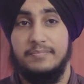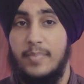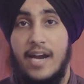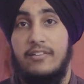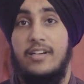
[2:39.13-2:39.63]

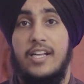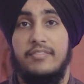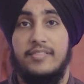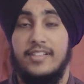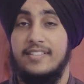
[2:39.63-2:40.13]
battery
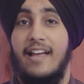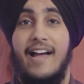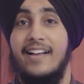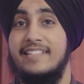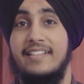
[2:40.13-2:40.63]
life is
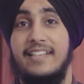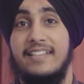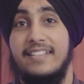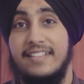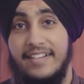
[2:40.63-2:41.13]

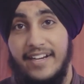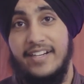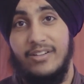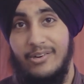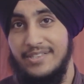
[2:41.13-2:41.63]
actually
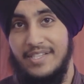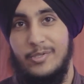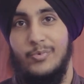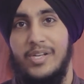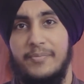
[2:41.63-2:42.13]
great on
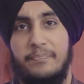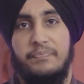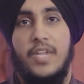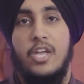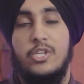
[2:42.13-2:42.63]
this one.
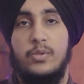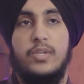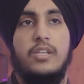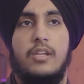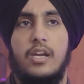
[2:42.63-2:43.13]
You
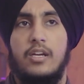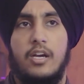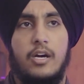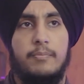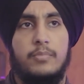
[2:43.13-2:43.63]
can
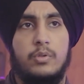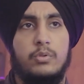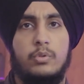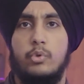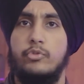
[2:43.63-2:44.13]
get up
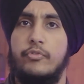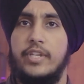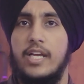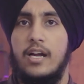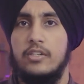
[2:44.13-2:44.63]
to
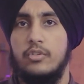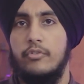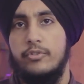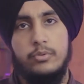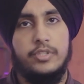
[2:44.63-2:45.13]
250 hours
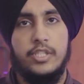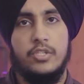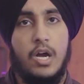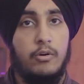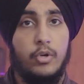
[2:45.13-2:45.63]
of
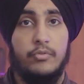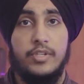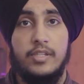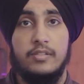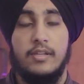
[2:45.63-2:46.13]
usage out of
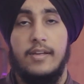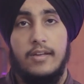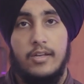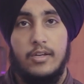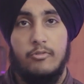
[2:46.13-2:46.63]
this,
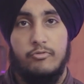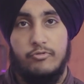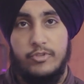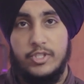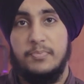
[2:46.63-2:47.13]

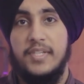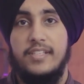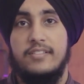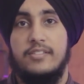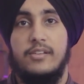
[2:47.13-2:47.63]
which
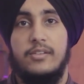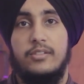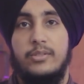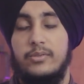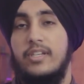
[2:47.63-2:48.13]
means
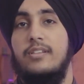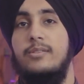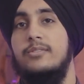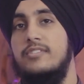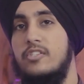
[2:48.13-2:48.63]
you can
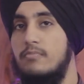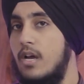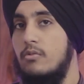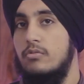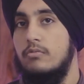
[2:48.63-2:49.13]
use this
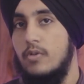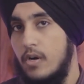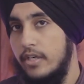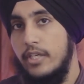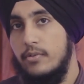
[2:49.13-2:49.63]
mouse
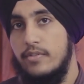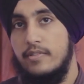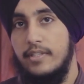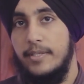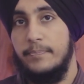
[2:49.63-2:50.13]

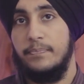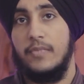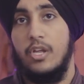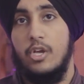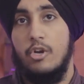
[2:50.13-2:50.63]
continuously
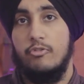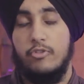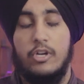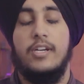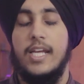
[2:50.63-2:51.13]

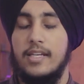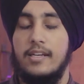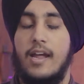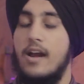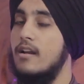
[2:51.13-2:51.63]
for
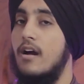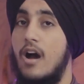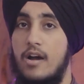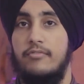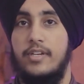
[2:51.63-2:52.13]

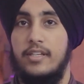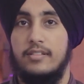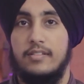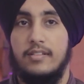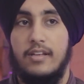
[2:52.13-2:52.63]
10.5
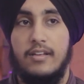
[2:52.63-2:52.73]
days.